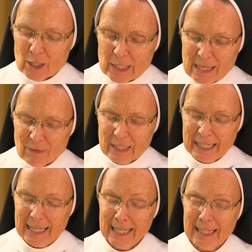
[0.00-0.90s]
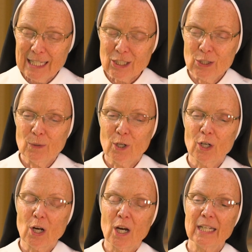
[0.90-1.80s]
just have to highlight to
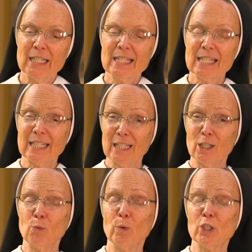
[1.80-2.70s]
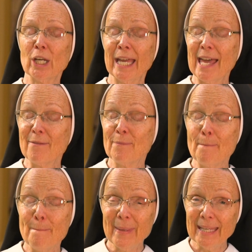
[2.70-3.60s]
our audience again, which I have
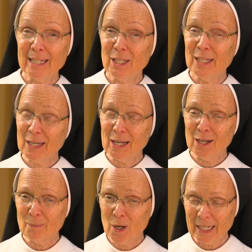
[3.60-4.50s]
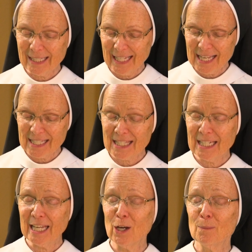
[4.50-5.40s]
many podcasts
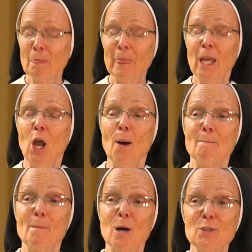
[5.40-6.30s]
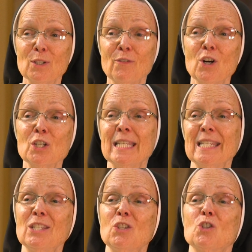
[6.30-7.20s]
now. Most of our
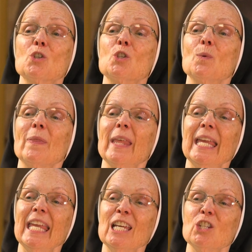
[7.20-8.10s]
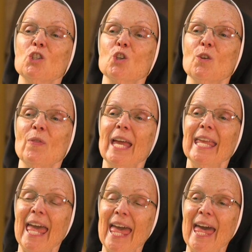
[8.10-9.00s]
sisters, when they enter, they
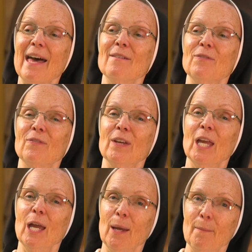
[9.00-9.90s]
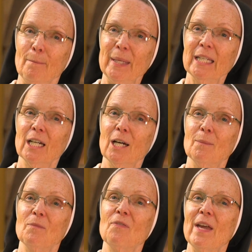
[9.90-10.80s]
have
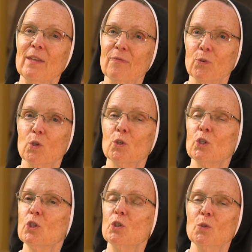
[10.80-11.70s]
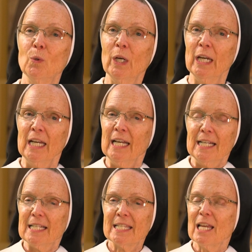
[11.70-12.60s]
become faithful to
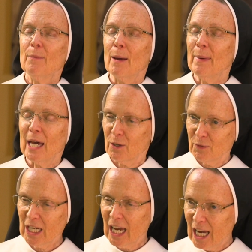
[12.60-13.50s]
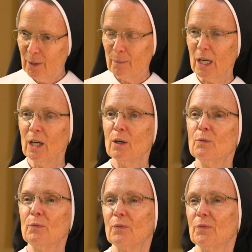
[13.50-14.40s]
some amount of time
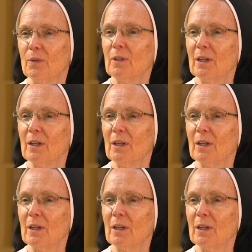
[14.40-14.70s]
of